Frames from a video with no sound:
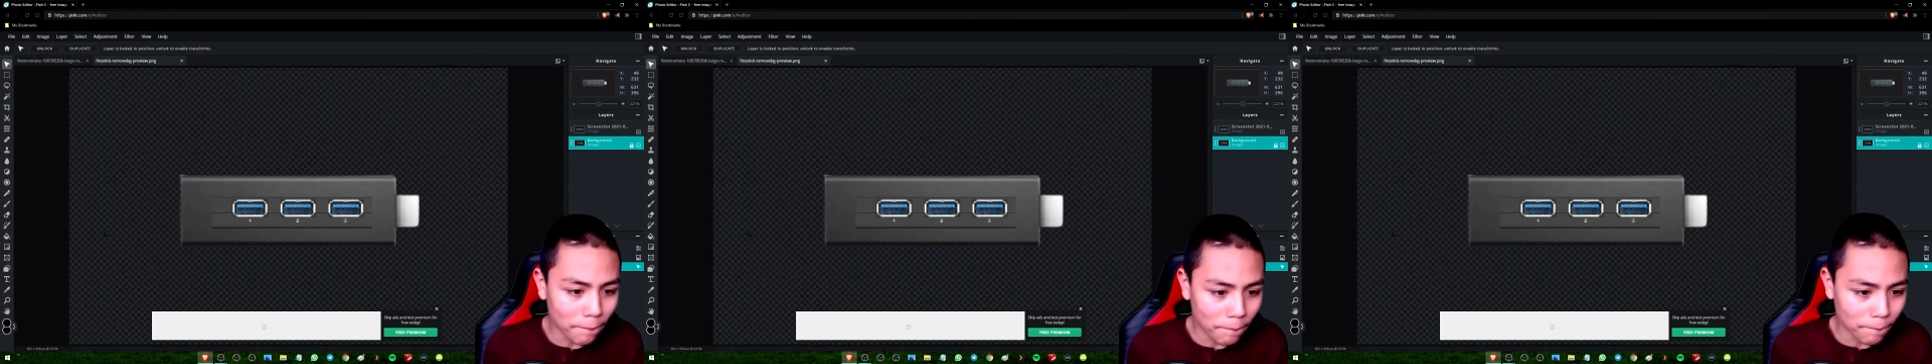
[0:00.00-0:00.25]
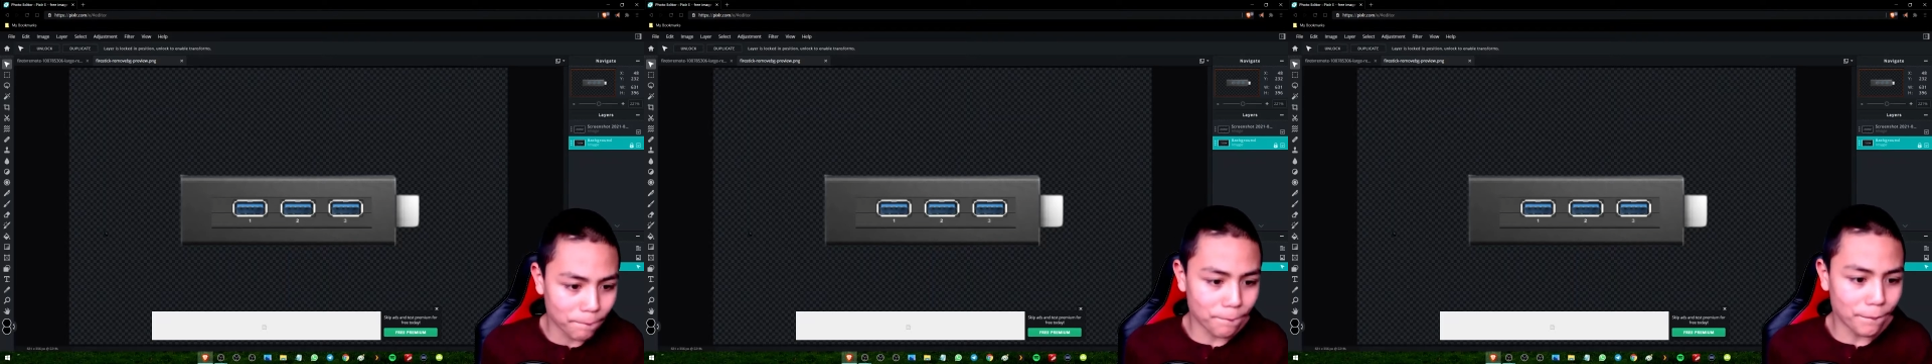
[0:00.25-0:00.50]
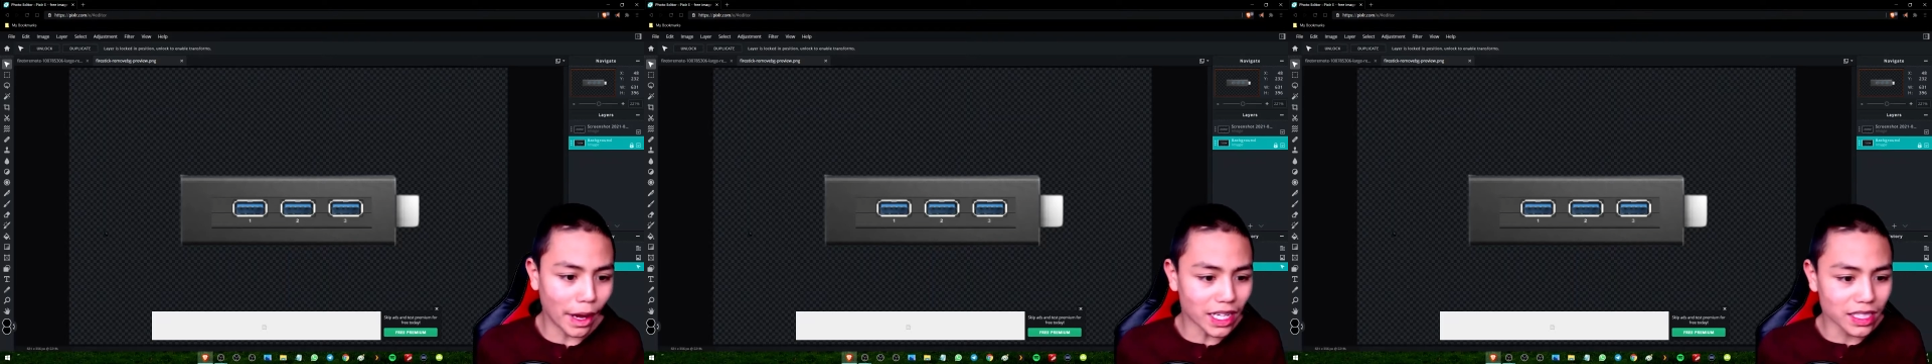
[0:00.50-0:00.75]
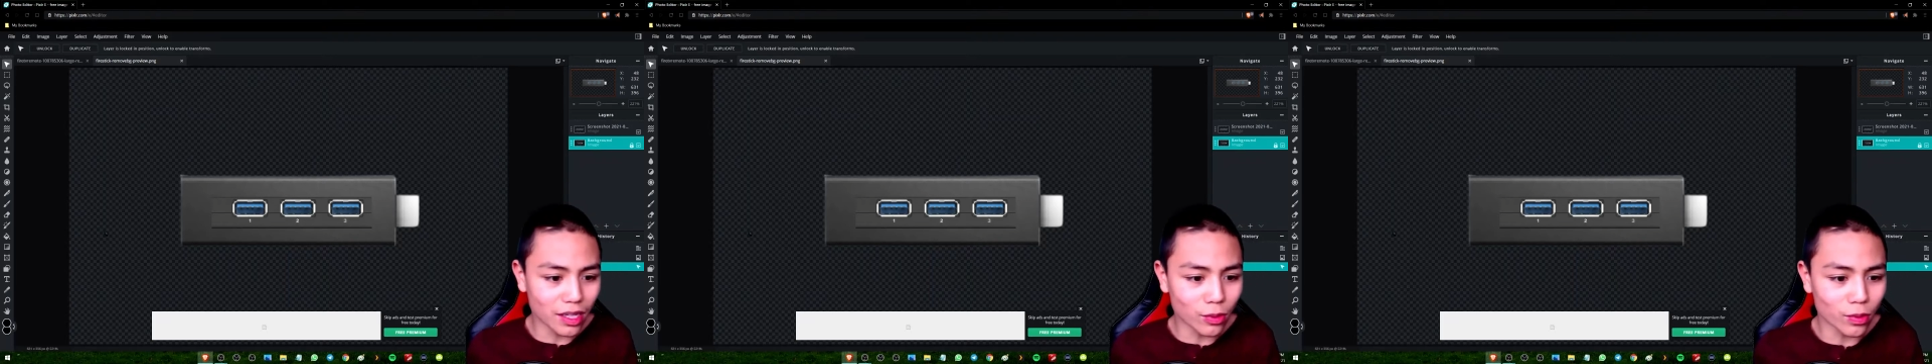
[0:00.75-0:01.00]
By the
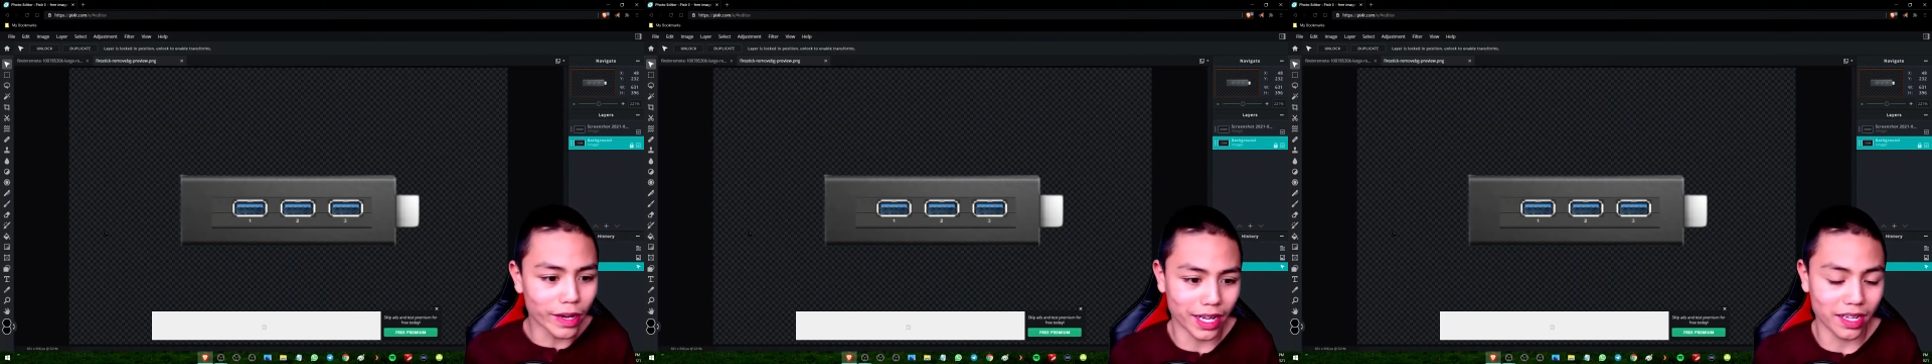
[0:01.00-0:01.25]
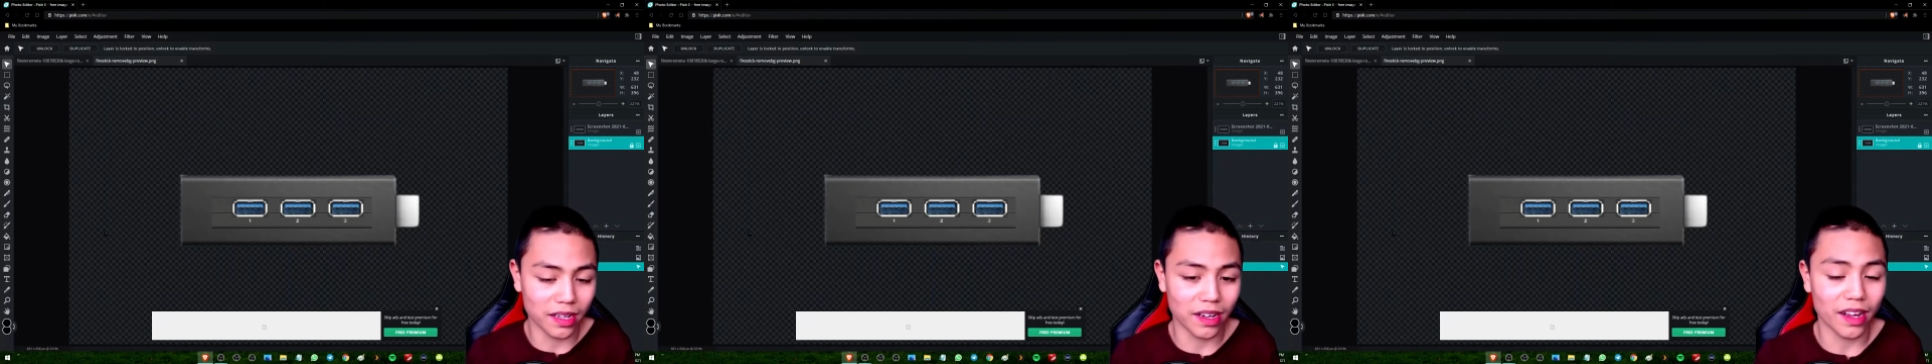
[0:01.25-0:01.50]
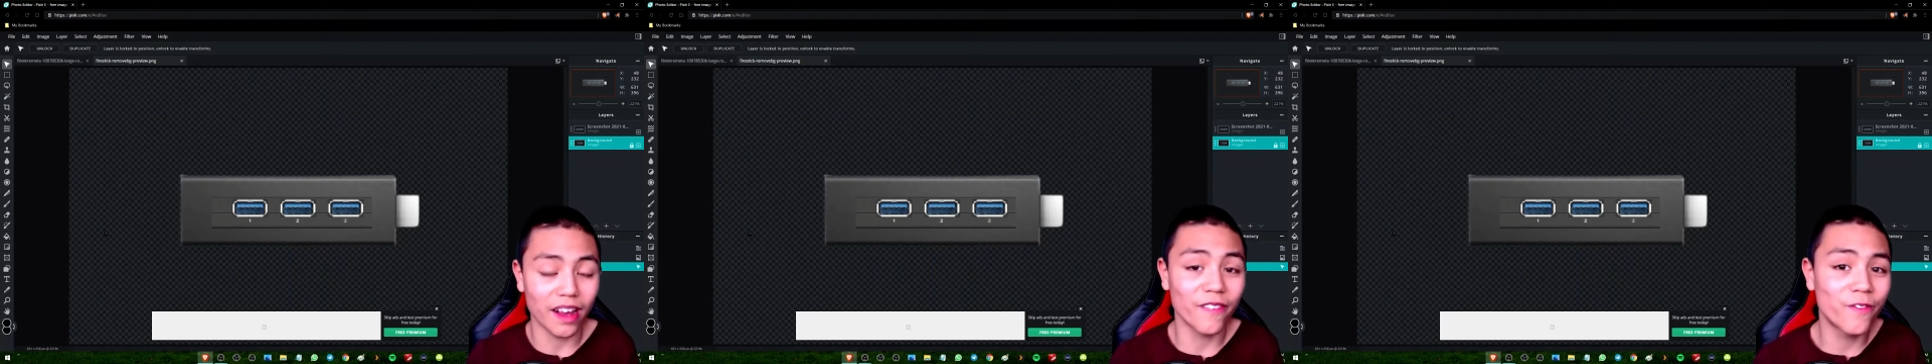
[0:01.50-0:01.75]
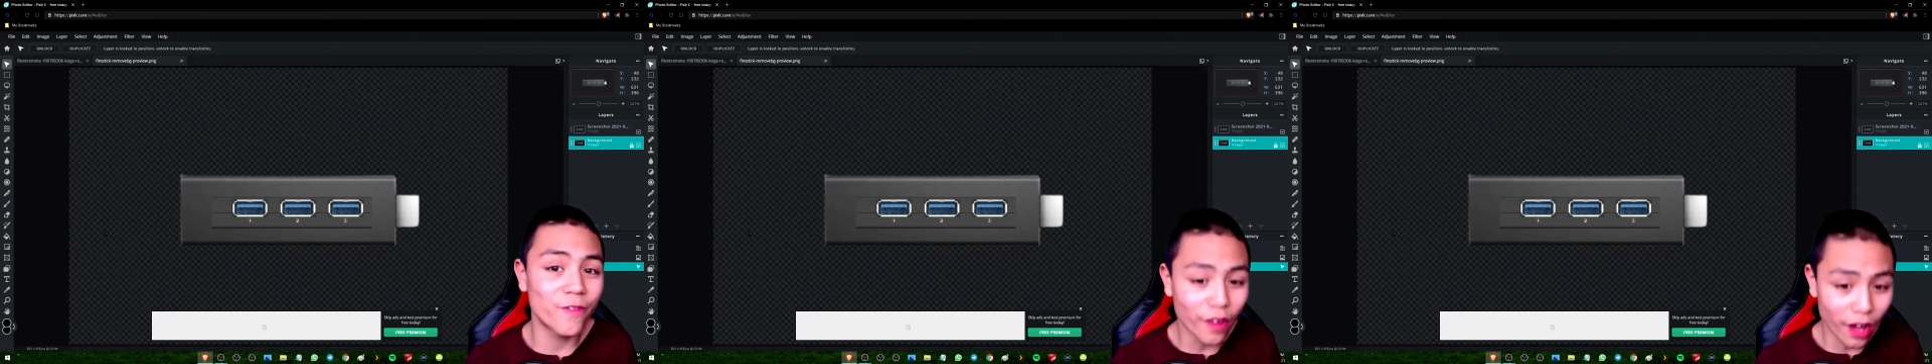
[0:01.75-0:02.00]
way, if
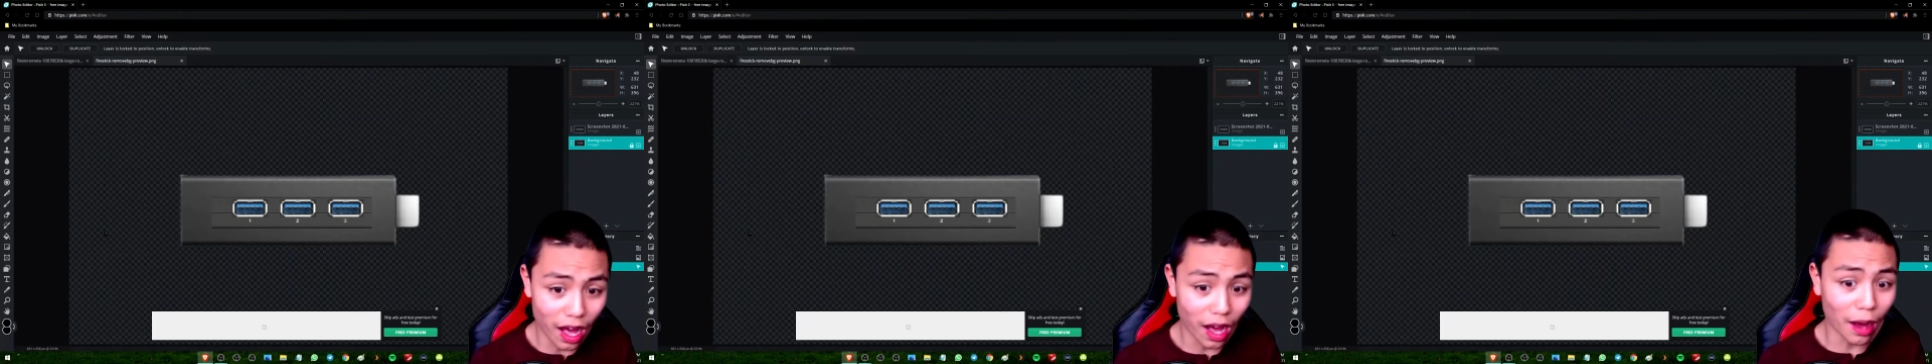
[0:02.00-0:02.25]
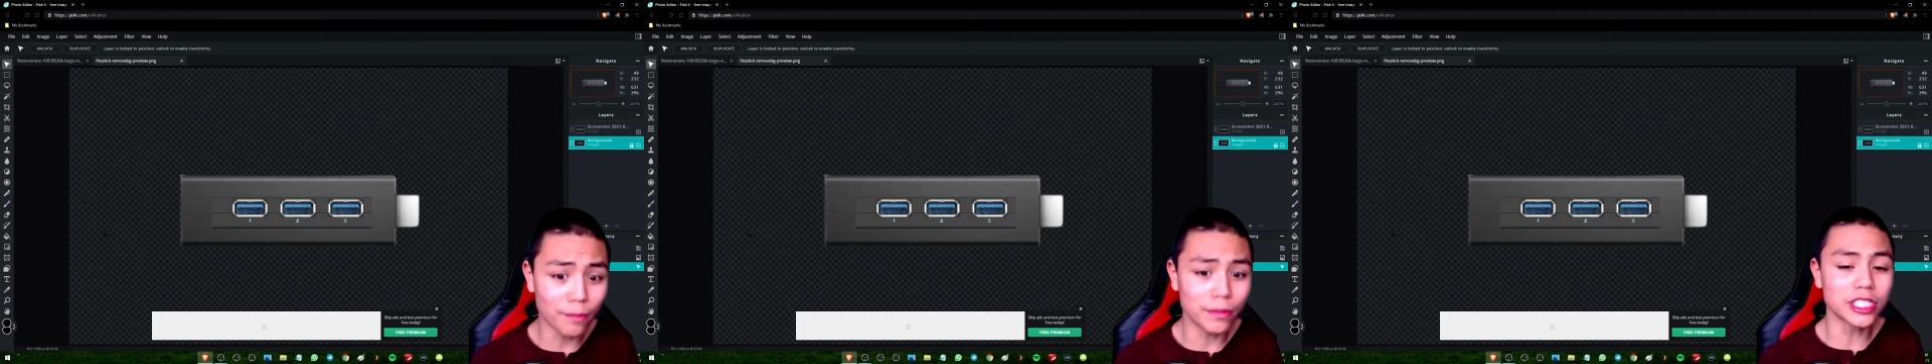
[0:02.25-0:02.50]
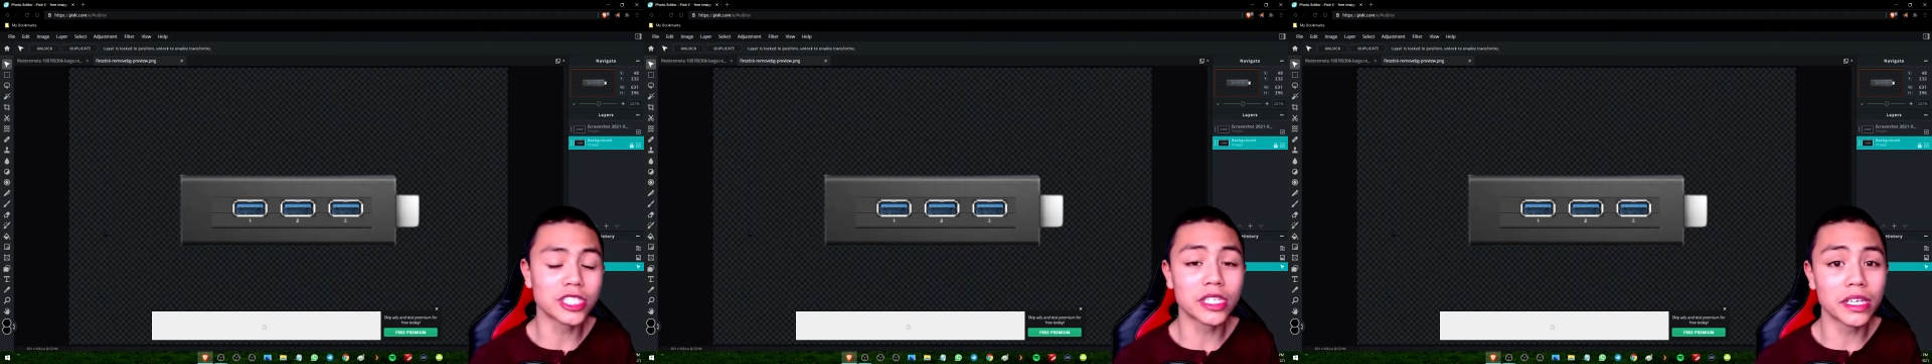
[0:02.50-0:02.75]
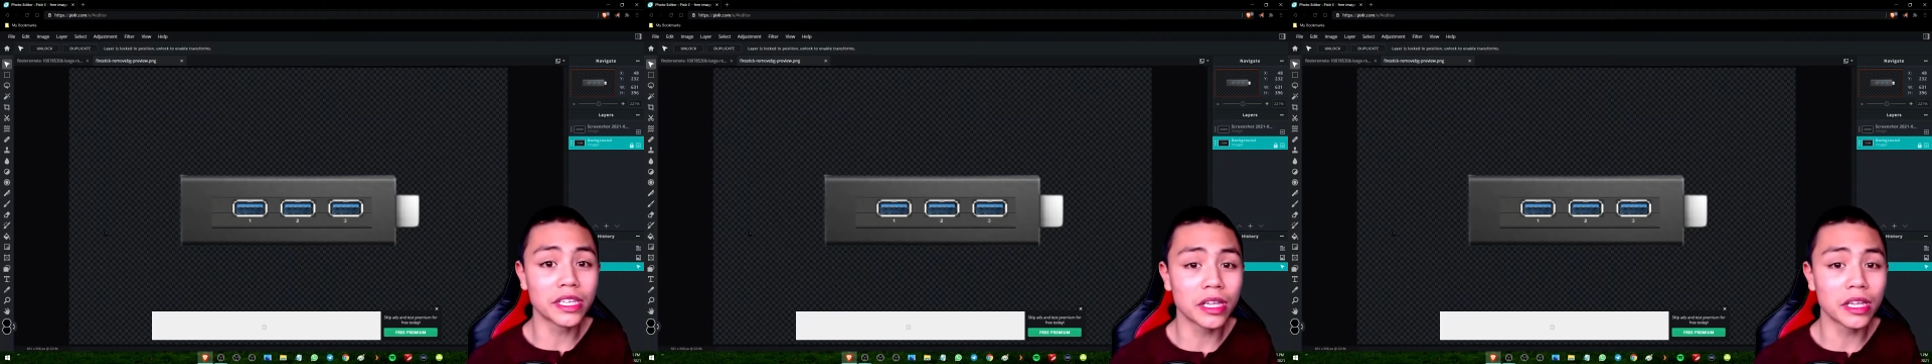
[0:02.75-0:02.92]
Amazon